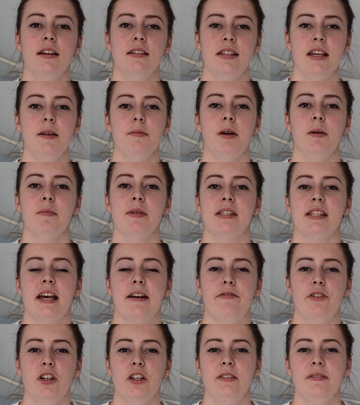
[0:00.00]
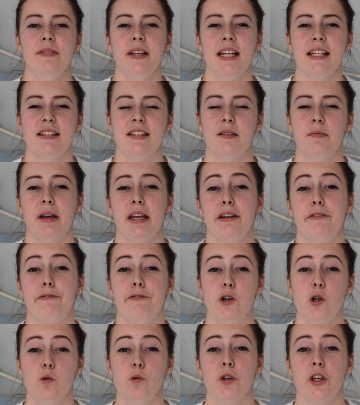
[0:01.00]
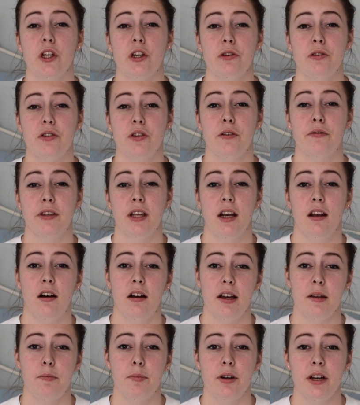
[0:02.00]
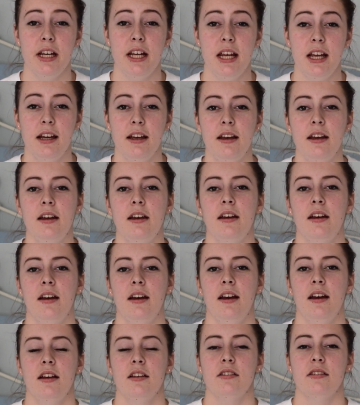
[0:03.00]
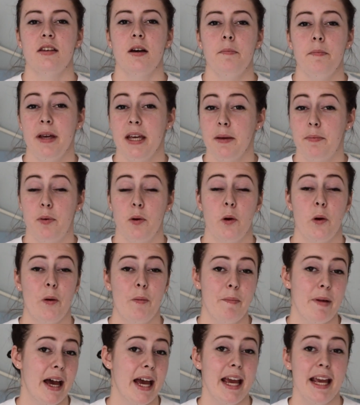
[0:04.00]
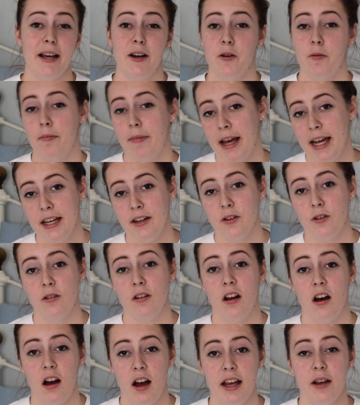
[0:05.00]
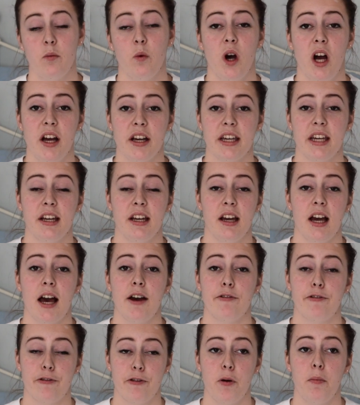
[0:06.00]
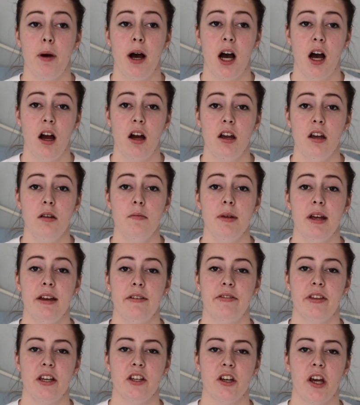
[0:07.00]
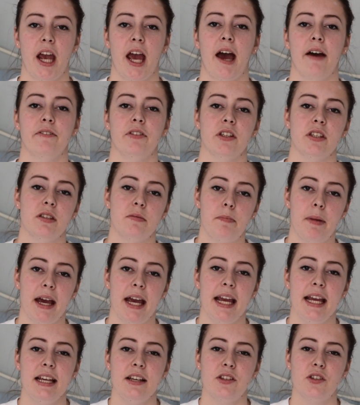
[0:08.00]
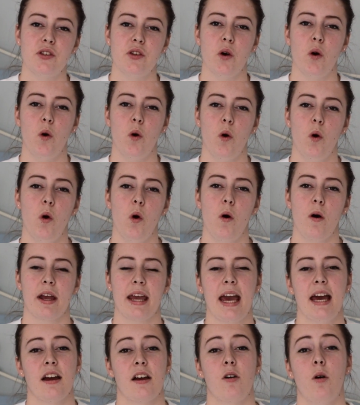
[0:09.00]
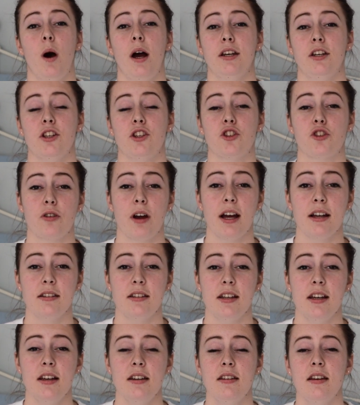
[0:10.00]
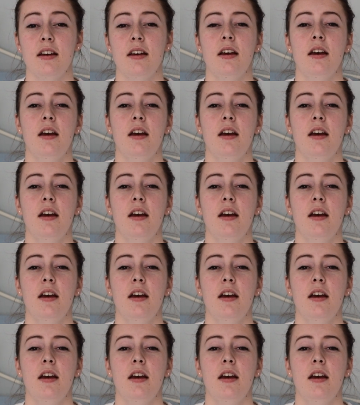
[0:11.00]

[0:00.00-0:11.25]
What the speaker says: Tip number 7 is to make full use of the library. Some people may or may not like working from home if they don't have the space or get quite distracted.